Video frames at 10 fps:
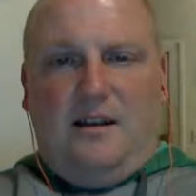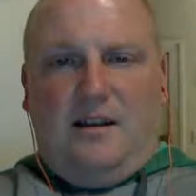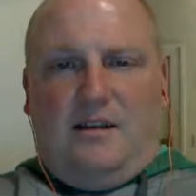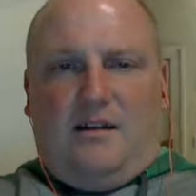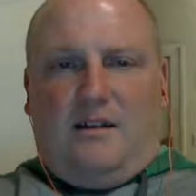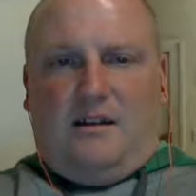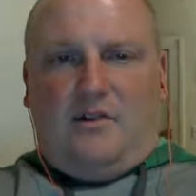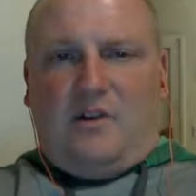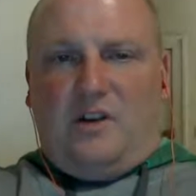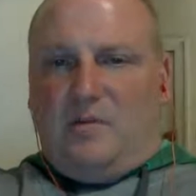
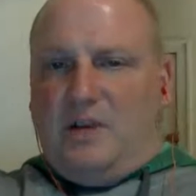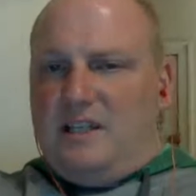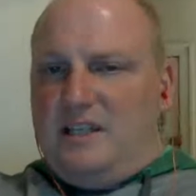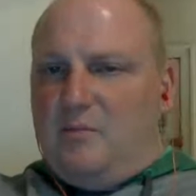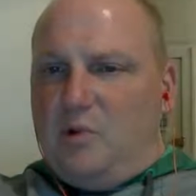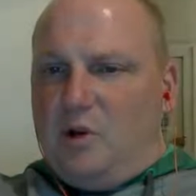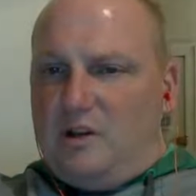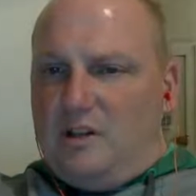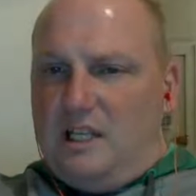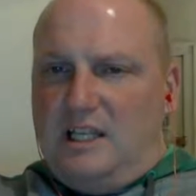Harvard, MIT,
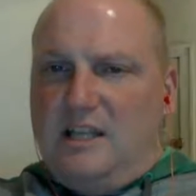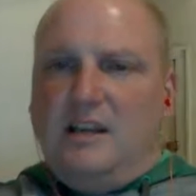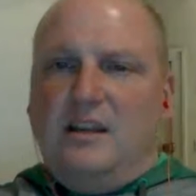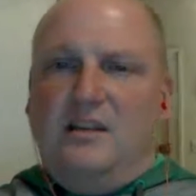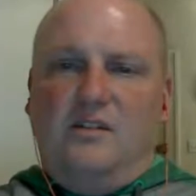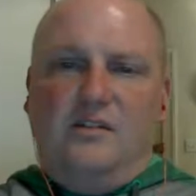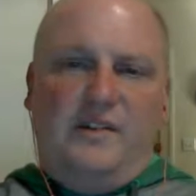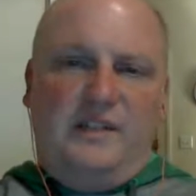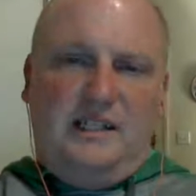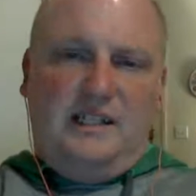Berkeley,
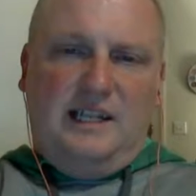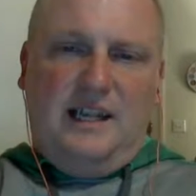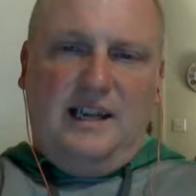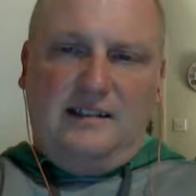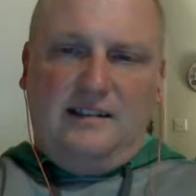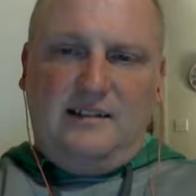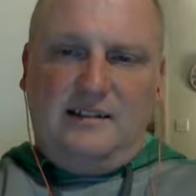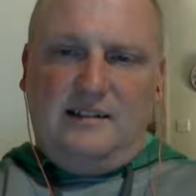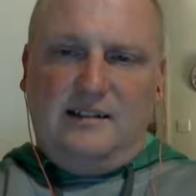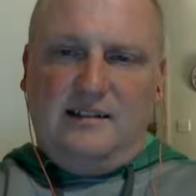University of
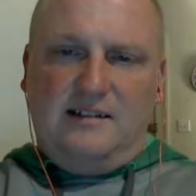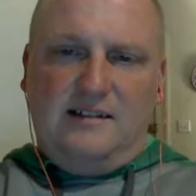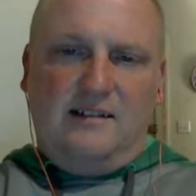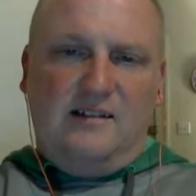Texas,